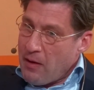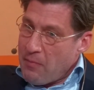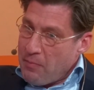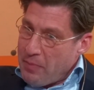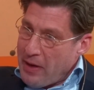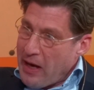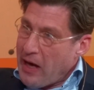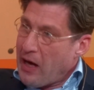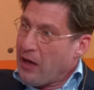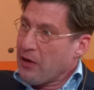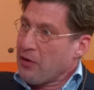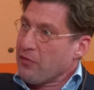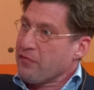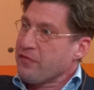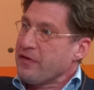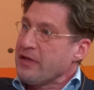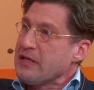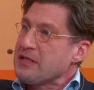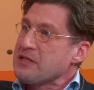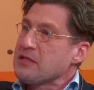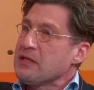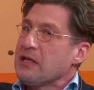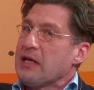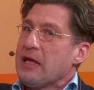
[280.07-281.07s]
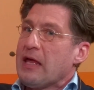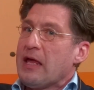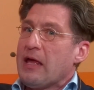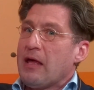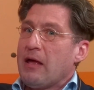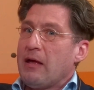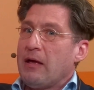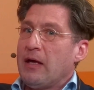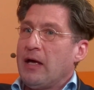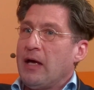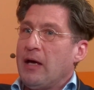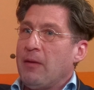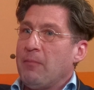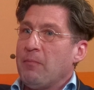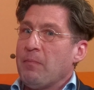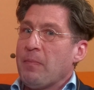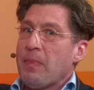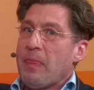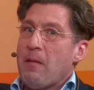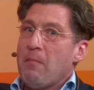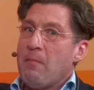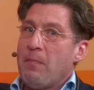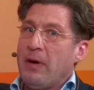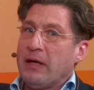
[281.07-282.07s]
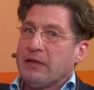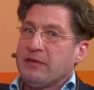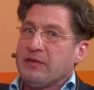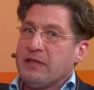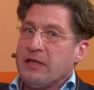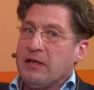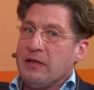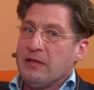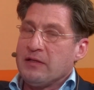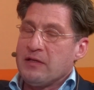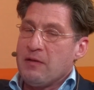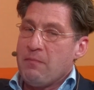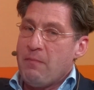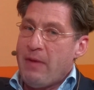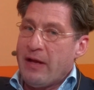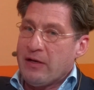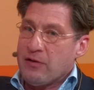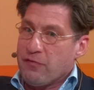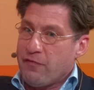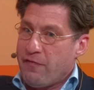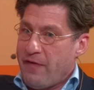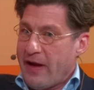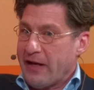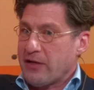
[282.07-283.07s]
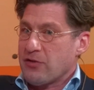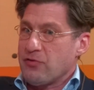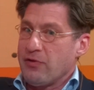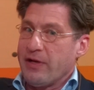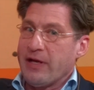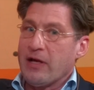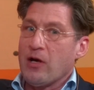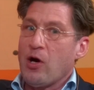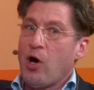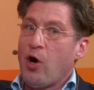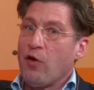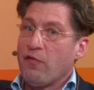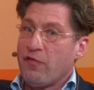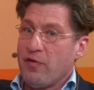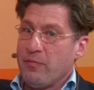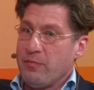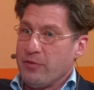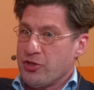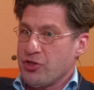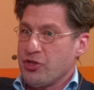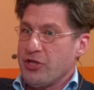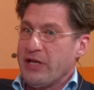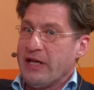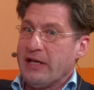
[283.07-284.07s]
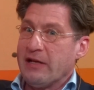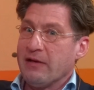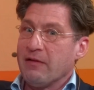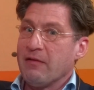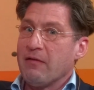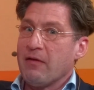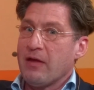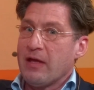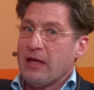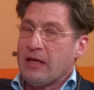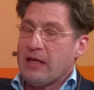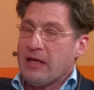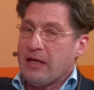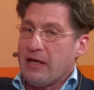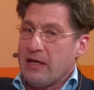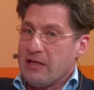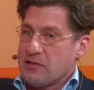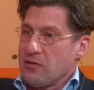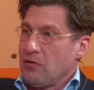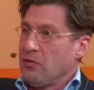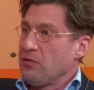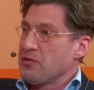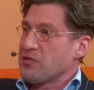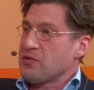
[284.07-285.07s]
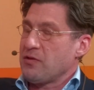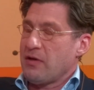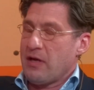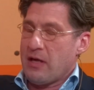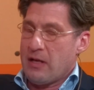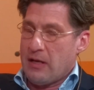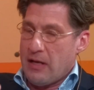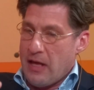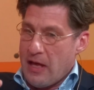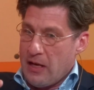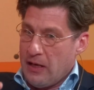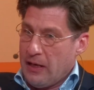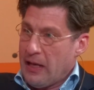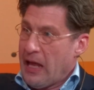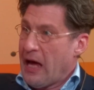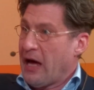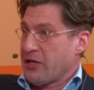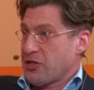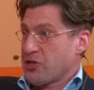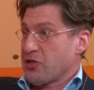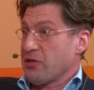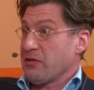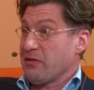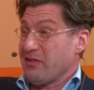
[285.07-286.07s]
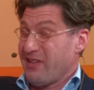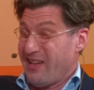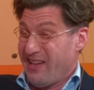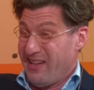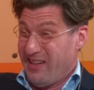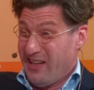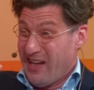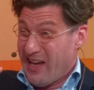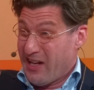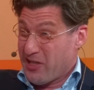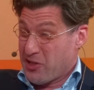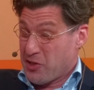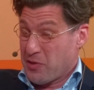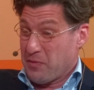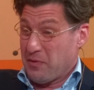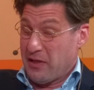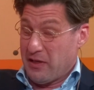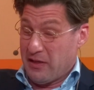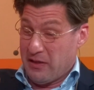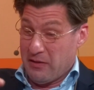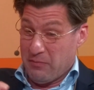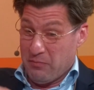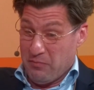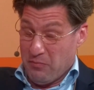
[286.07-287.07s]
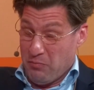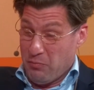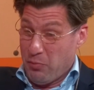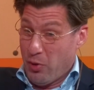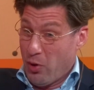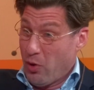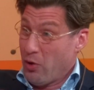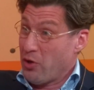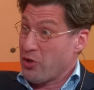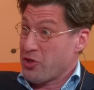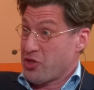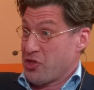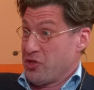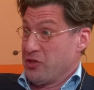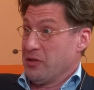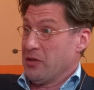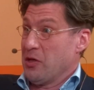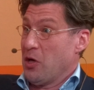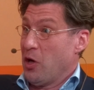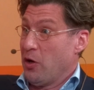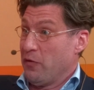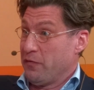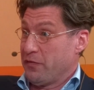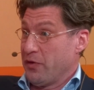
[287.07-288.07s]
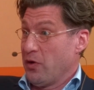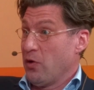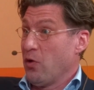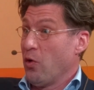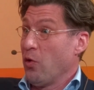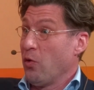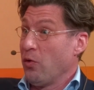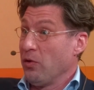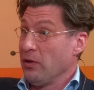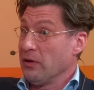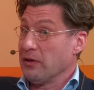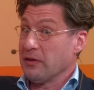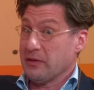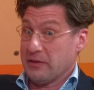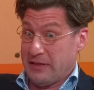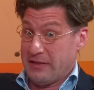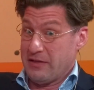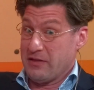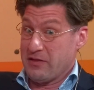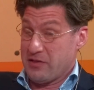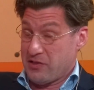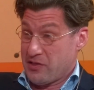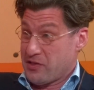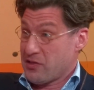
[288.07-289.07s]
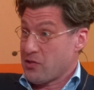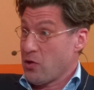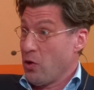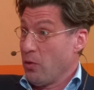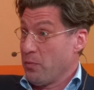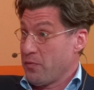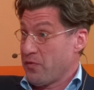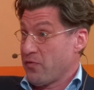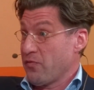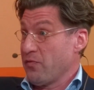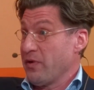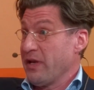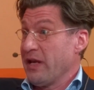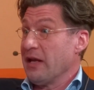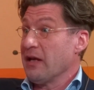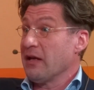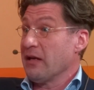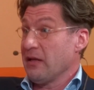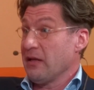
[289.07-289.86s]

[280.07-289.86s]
part of it, but the manufacturing of a machine is also a large portion of the whole Scope 3